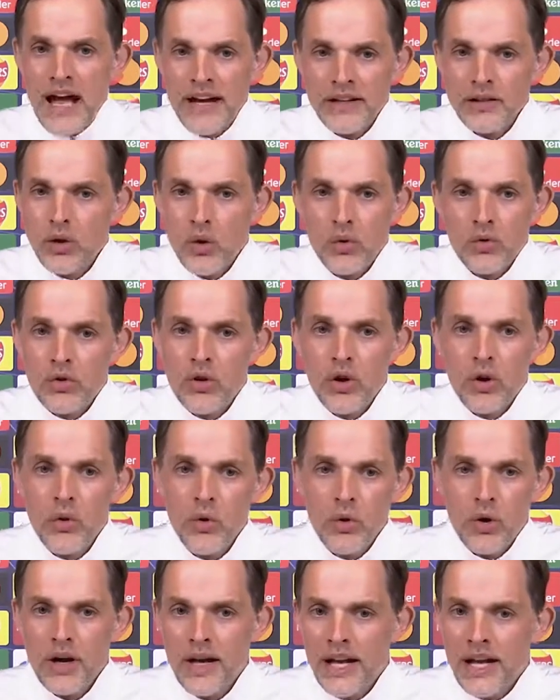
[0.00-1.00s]
I don't
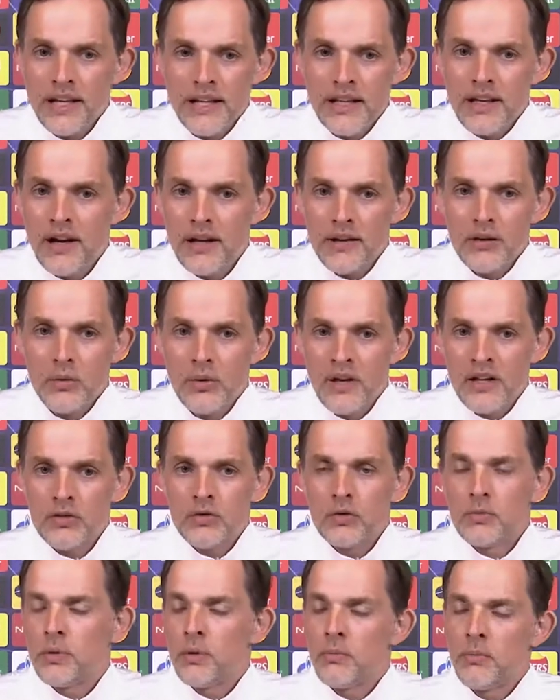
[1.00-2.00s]
know any other way
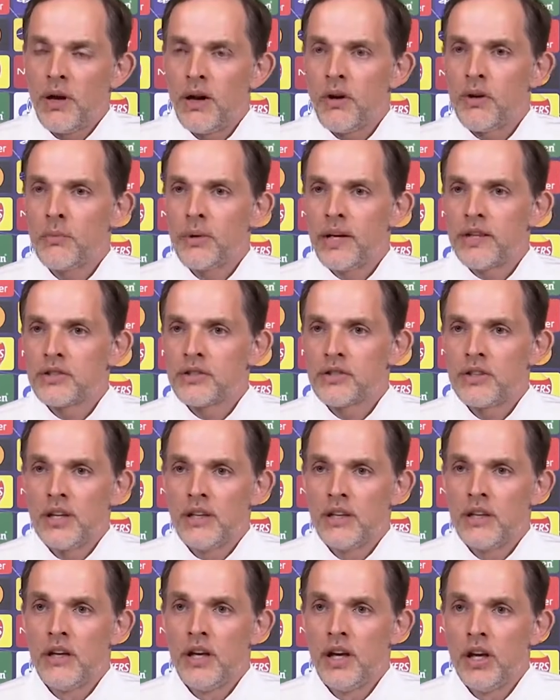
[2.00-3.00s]
to prepare a match
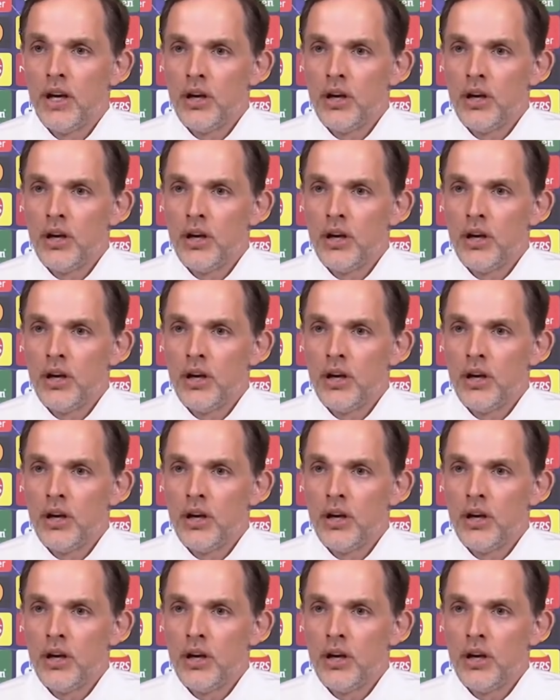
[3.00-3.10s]
than